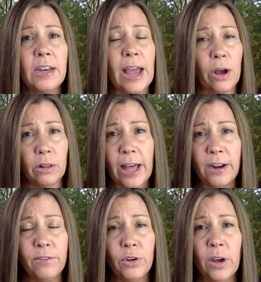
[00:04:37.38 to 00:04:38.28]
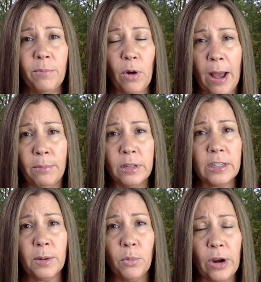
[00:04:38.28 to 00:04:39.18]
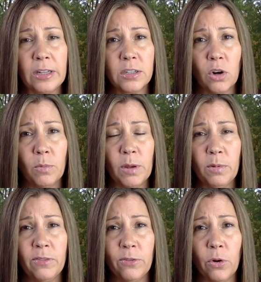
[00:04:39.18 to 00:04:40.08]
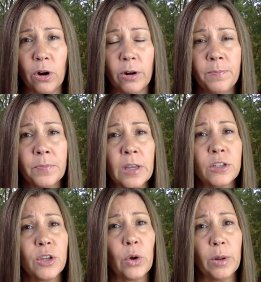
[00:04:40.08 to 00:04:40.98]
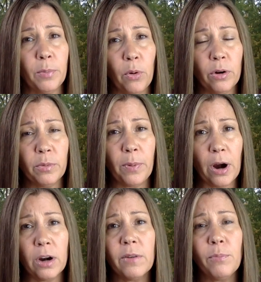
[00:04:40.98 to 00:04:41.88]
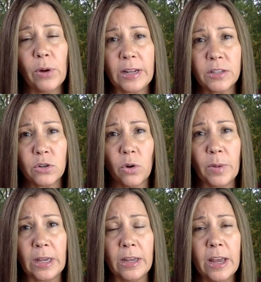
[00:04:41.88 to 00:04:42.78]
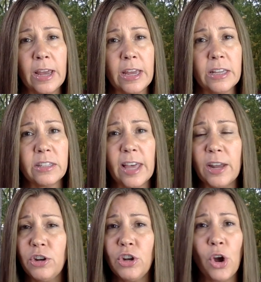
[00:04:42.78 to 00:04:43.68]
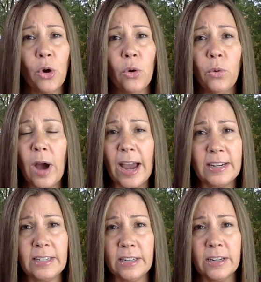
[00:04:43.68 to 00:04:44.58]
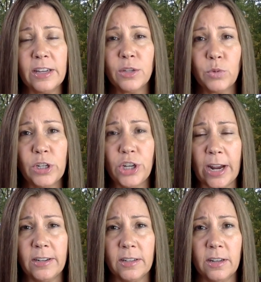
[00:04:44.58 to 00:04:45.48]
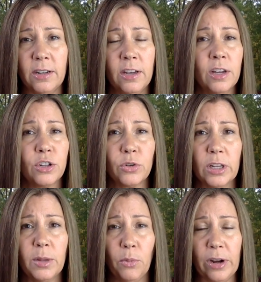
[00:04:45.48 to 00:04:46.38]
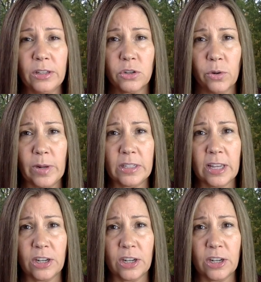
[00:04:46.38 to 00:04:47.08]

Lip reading: Now, a lot of you have probably done brainstorming before, so an important part of brainstorming is that no idea is rejected during the brainstorming